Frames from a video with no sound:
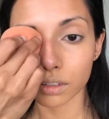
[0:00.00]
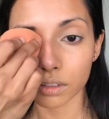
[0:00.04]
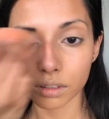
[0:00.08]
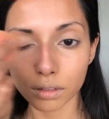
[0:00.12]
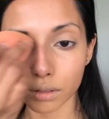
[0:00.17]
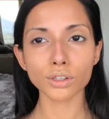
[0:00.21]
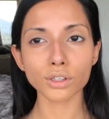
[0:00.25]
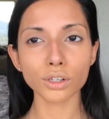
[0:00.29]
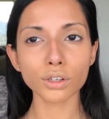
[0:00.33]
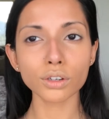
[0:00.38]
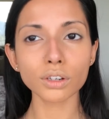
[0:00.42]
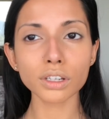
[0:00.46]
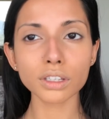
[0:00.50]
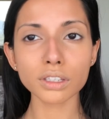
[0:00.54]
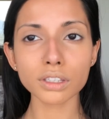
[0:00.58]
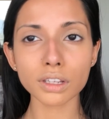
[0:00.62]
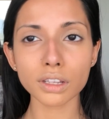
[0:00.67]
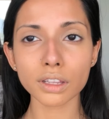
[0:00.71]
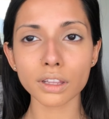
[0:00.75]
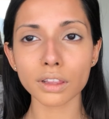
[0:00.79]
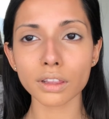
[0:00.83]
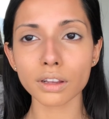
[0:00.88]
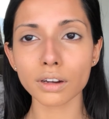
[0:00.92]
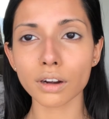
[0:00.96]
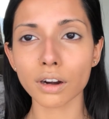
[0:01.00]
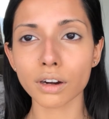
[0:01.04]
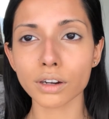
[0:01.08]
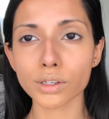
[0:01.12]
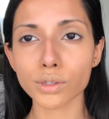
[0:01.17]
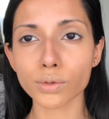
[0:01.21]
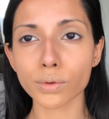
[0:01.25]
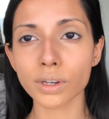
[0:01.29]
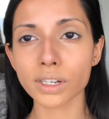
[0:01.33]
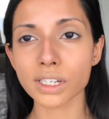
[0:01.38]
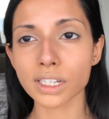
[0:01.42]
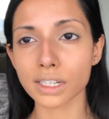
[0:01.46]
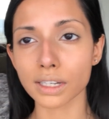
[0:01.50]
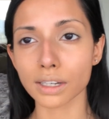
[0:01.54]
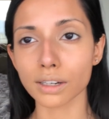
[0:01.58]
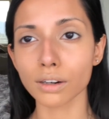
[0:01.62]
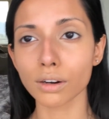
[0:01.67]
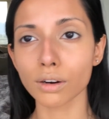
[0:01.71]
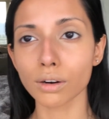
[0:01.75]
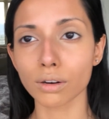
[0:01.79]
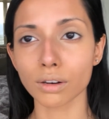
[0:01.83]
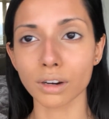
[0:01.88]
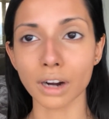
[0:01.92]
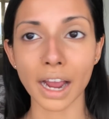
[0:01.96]
So you can see that the Nars one did
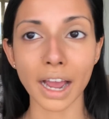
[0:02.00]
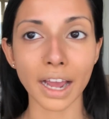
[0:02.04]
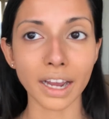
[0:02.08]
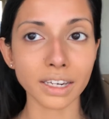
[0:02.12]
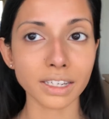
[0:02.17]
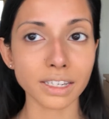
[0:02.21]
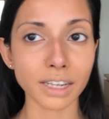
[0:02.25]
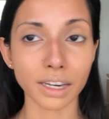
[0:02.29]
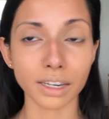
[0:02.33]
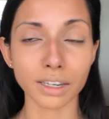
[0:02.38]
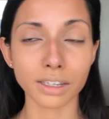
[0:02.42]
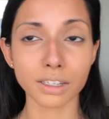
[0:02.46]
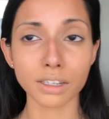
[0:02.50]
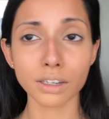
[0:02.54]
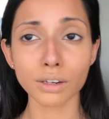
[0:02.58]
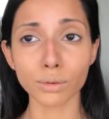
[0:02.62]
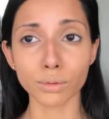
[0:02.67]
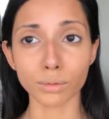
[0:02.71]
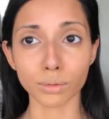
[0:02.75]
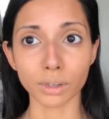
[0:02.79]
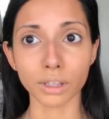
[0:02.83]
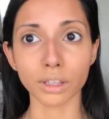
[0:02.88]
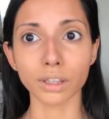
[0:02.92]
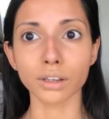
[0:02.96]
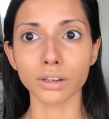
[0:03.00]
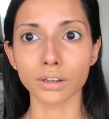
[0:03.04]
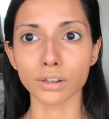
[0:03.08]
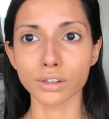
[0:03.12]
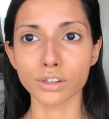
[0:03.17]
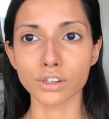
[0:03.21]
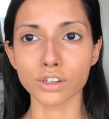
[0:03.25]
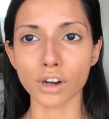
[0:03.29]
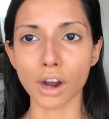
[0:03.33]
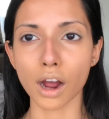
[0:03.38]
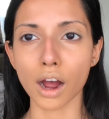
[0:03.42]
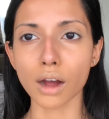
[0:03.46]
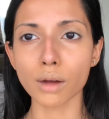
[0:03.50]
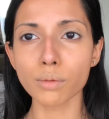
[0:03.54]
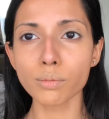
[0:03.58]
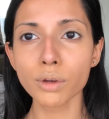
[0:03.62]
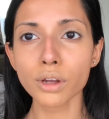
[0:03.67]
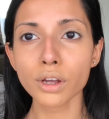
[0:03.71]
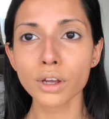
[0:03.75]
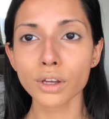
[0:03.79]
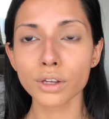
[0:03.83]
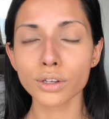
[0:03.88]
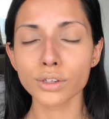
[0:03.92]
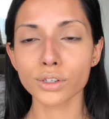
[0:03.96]
correct and it did a really good job.
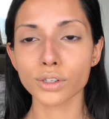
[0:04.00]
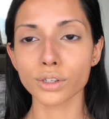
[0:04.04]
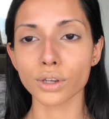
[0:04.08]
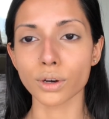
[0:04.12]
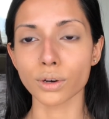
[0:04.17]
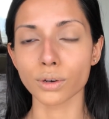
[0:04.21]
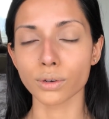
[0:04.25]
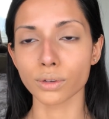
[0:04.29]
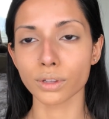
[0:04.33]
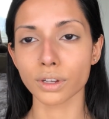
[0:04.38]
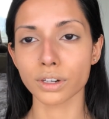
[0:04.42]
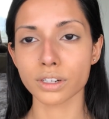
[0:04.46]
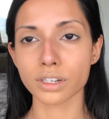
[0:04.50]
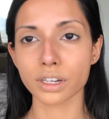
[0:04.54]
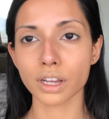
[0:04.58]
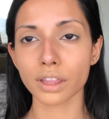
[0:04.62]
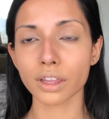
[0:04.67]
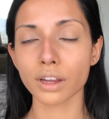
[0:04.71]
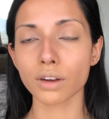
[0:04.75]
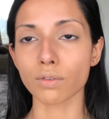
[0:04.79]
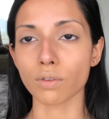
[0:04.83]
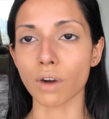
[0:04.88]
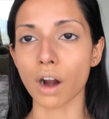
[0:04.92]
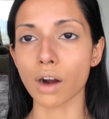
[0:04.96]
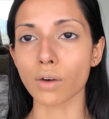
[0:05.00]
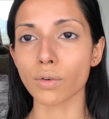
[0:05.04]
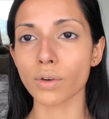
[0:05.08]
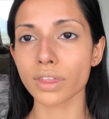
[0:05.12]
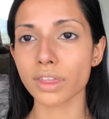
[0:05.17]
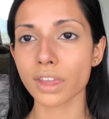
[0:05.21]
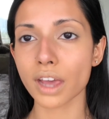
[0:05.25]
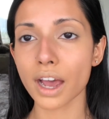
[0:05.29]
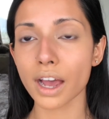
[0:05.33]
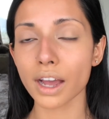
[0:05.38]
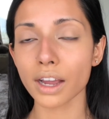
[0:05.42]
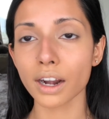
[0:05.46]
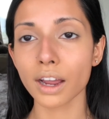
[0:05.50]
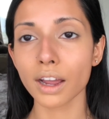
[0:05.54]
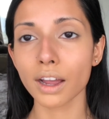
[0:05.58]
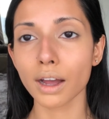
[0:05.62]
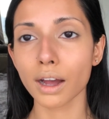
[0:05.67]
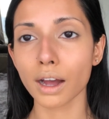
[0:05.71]
So there's nothing wrong with that.